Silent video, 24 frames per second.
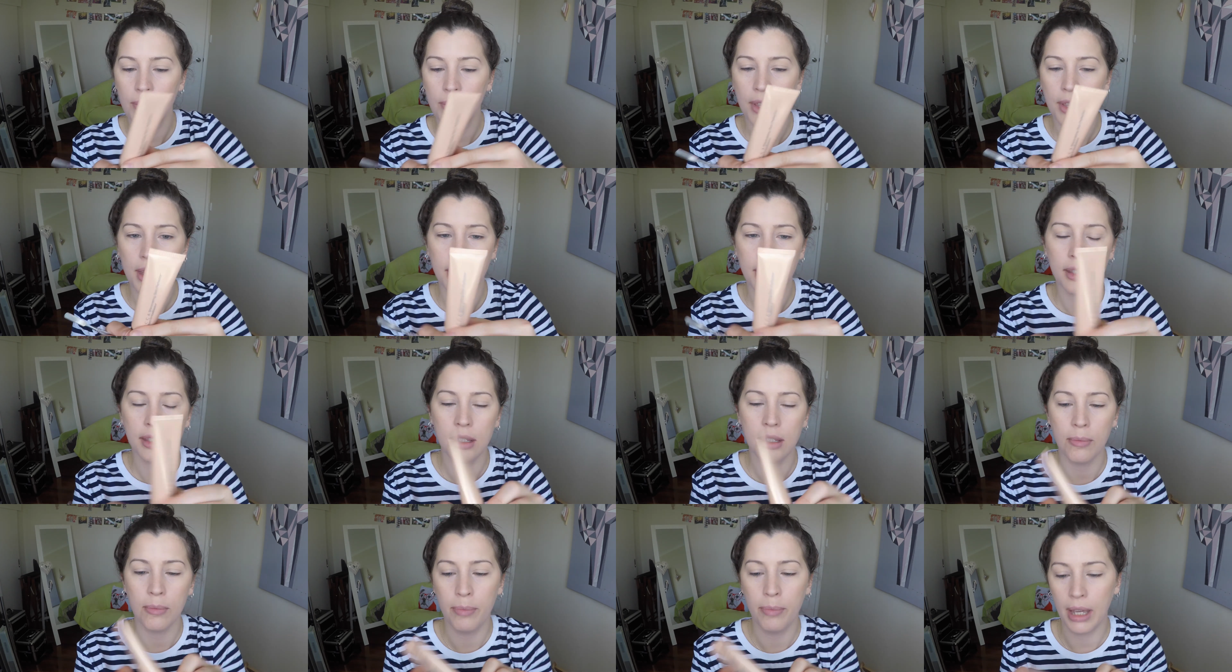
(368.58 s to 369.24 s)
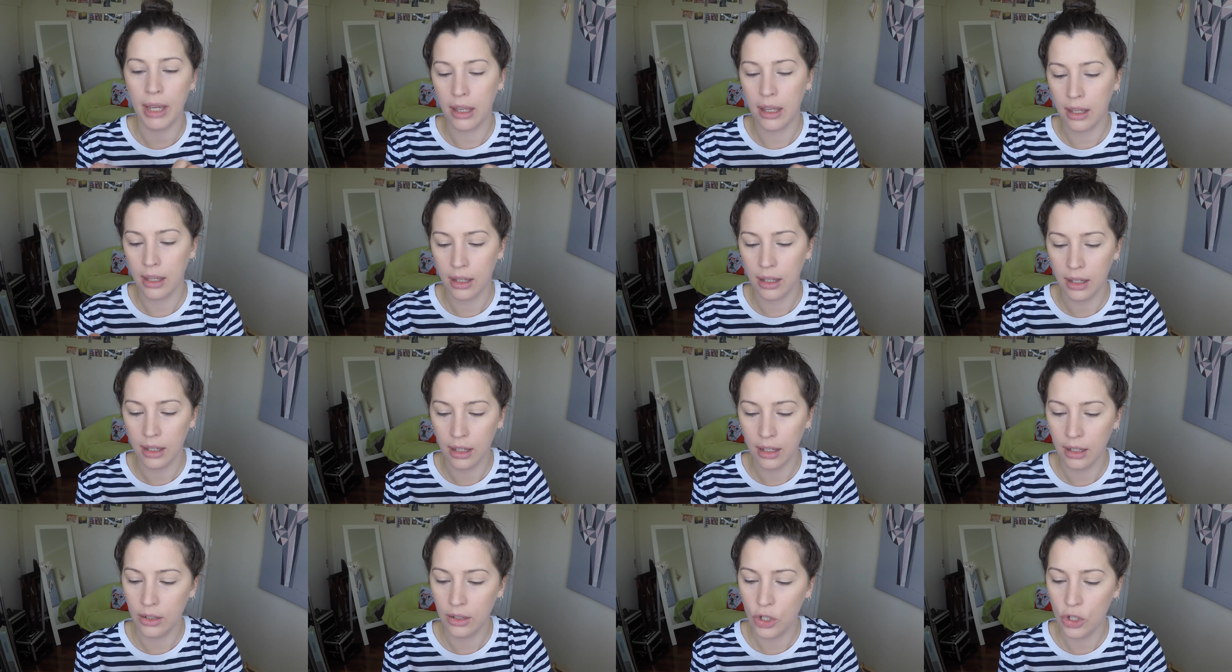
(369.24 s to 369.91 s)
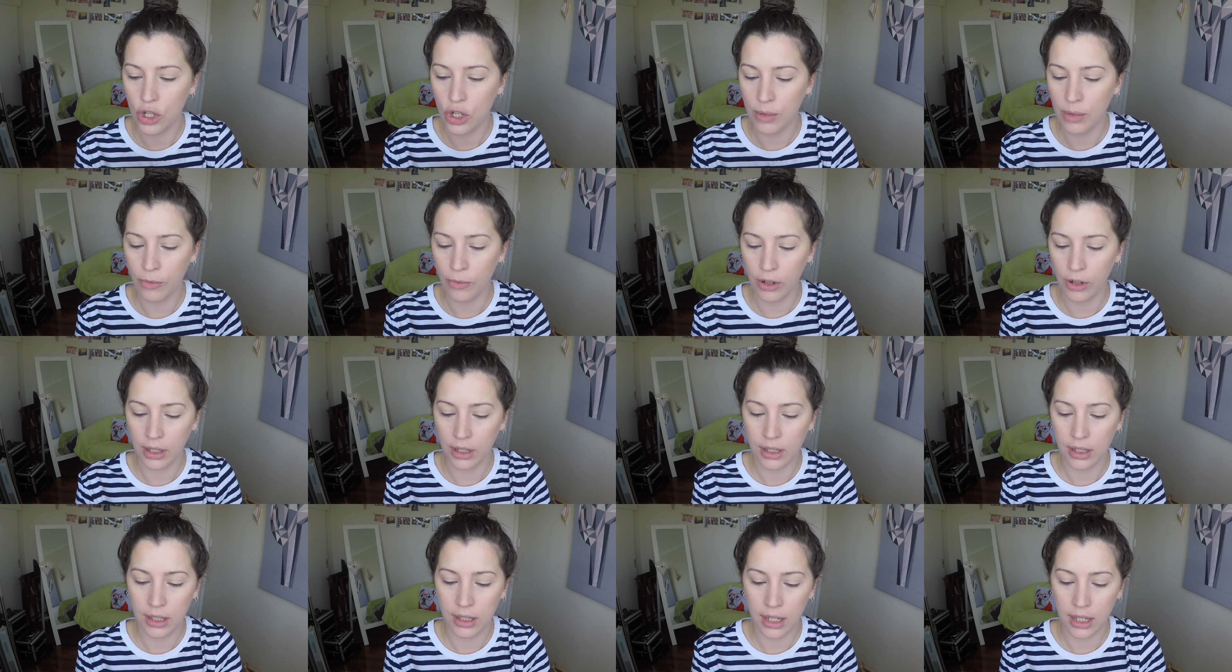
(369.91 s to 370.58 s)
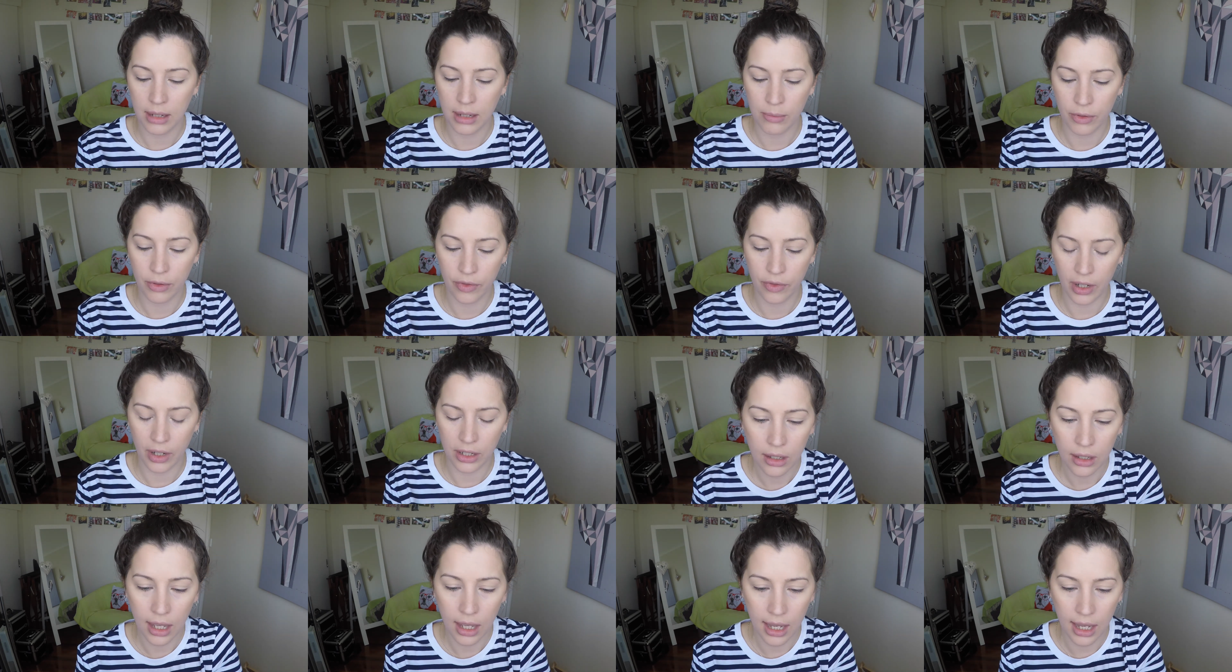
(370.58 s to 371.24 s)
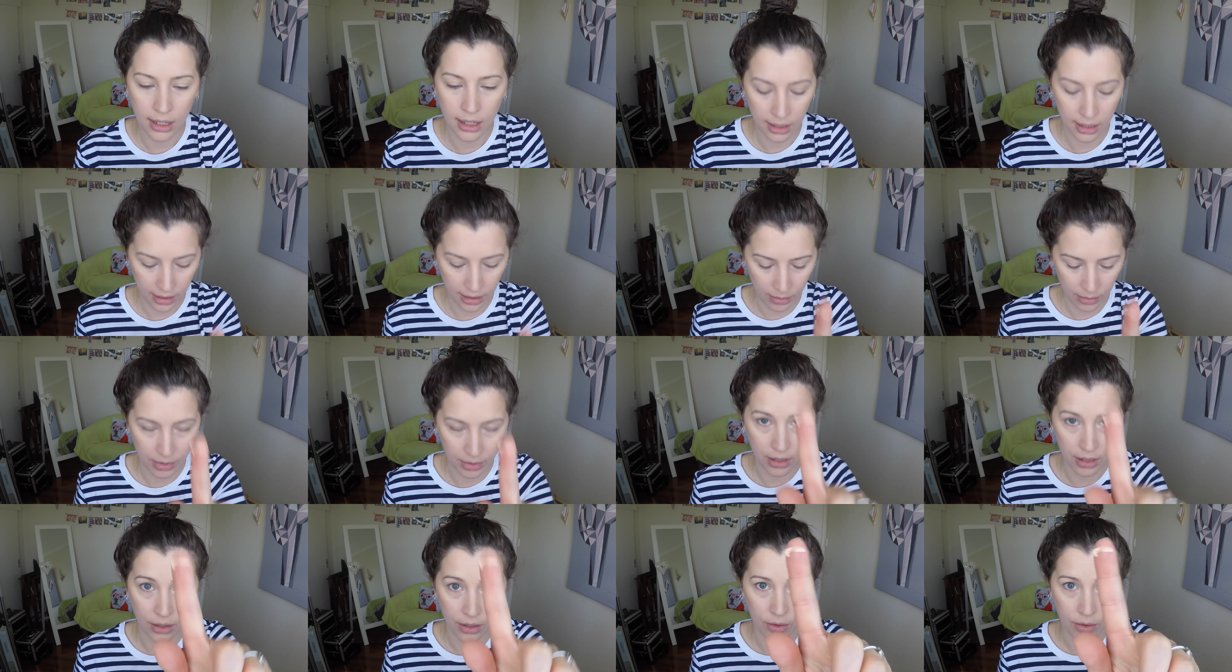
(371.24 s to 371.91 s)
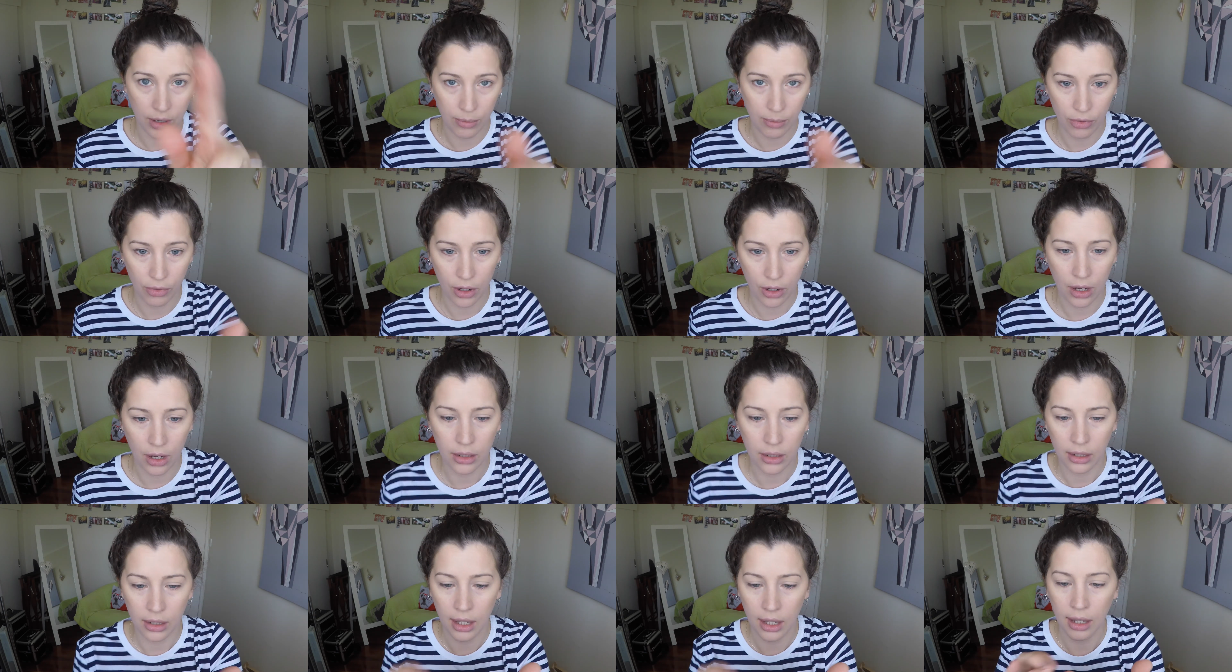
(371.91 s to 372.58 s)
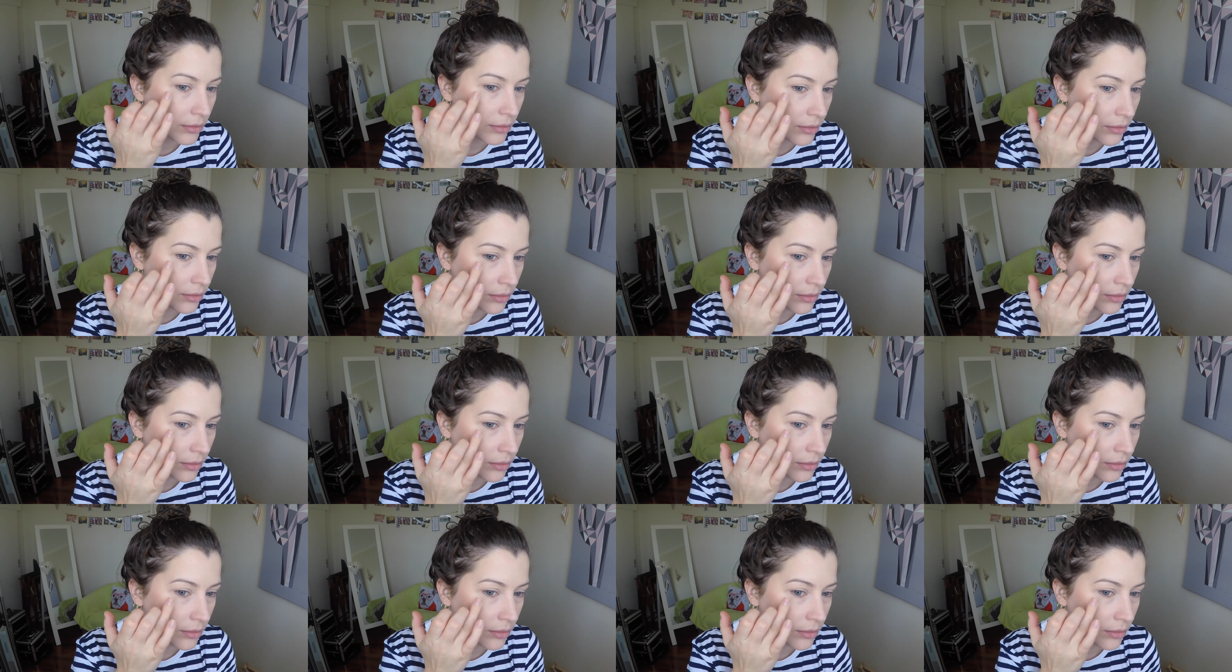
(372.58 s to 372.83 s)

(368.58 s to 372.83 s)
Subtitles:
this Becca Shimmering Skin Perfector and a little bit of the cream product there.